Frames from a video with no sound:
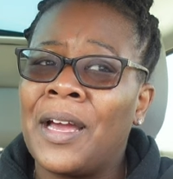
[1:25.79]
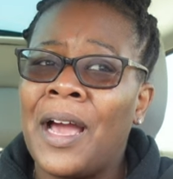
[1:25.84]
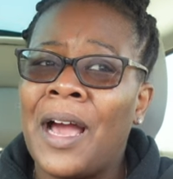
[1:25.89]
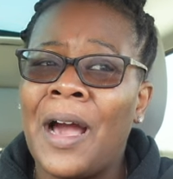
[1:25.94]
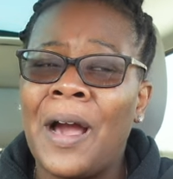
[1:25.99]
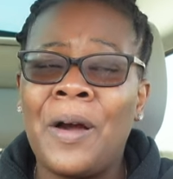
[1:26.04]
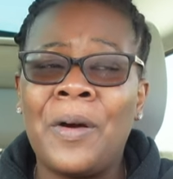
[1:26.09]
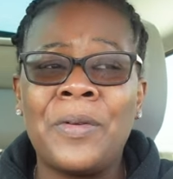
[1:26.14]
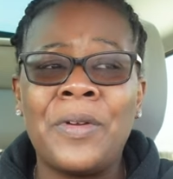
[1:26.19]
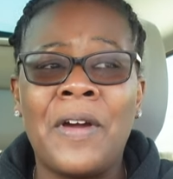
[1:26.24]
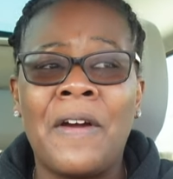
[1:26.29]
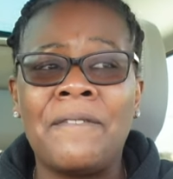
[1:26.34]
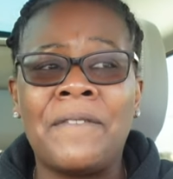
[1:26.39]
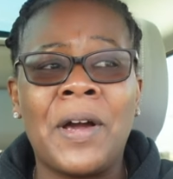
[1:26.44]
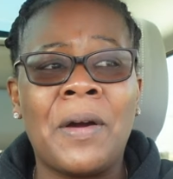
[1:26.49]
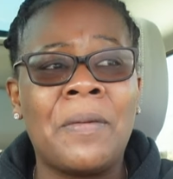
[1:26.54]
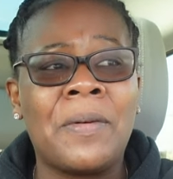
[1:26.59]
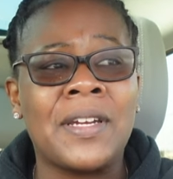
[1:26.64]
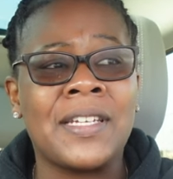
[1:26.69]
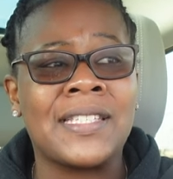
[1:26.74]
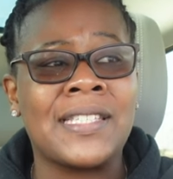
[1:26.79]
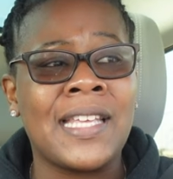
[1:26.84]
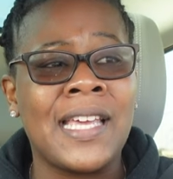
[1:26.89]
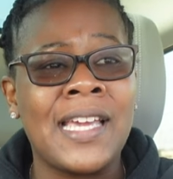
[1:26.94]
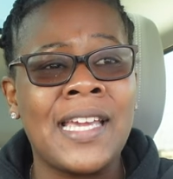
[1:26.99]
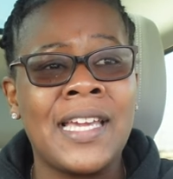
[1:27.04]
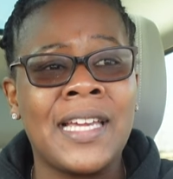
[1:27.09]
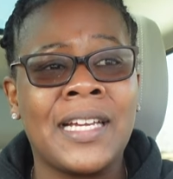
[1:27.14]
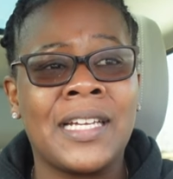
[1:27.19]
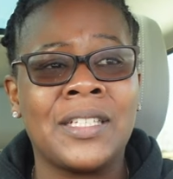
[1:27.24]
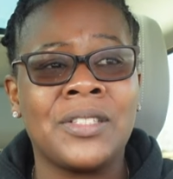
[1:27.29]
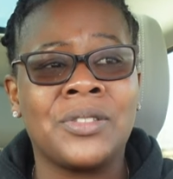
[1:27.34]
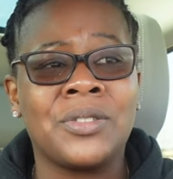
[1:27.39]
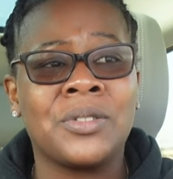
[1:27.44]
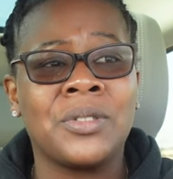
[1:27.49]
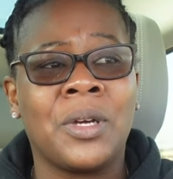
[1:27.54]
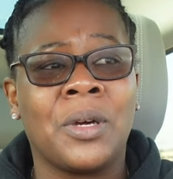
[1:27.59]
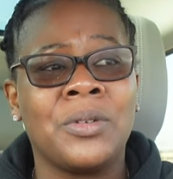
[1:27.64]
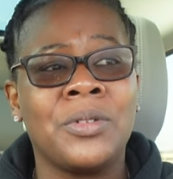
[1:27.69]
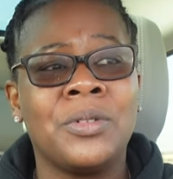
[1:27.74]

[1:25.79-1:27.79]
I don't know if I want to say it because, you know,